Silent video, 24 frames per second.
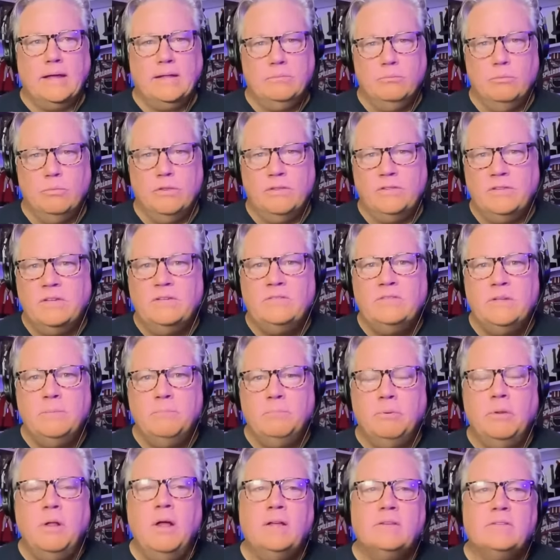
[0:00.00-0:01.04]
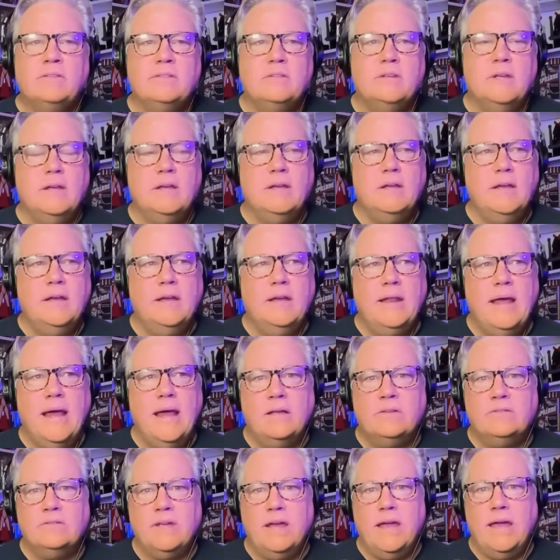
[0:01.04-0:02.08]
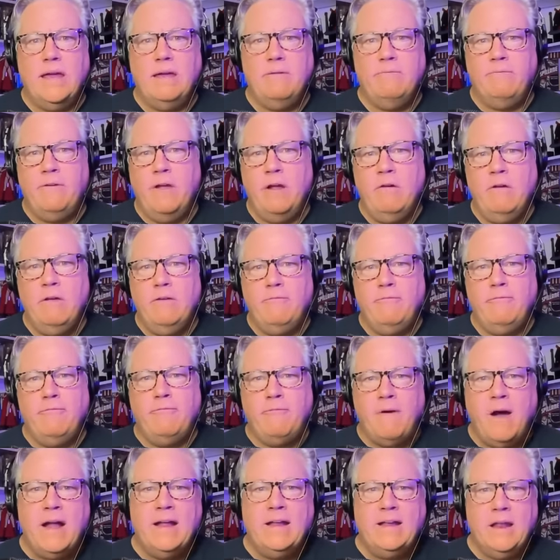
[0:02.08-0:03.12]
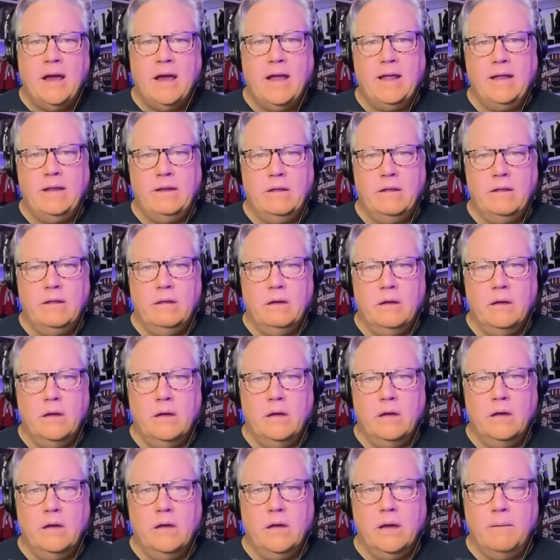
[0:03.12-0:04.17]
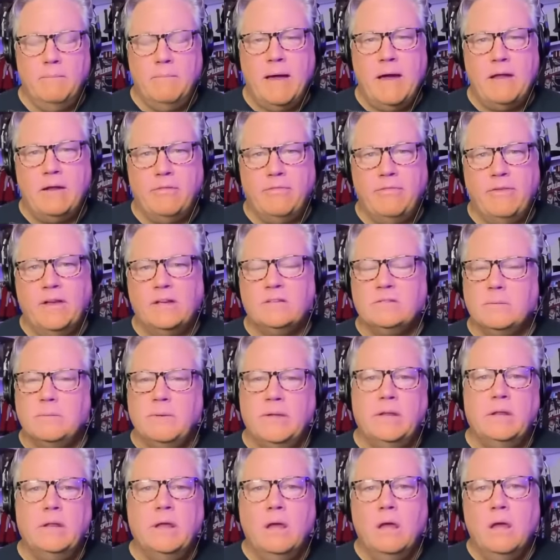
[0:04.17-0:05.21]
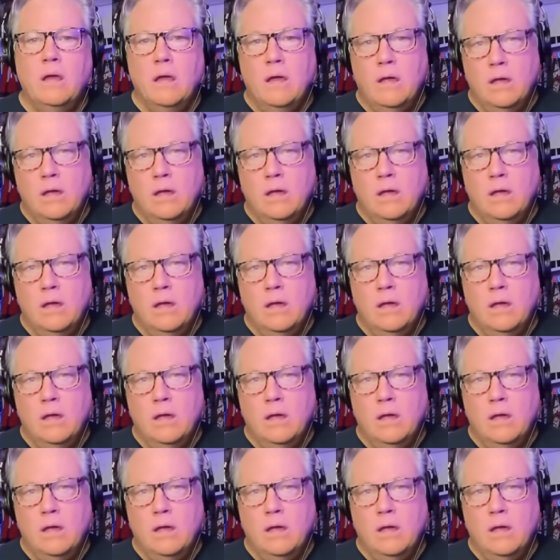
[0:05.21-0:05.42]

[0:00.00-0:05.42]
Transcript: like with Disney Plus, it has a very finite amount of things. I mean,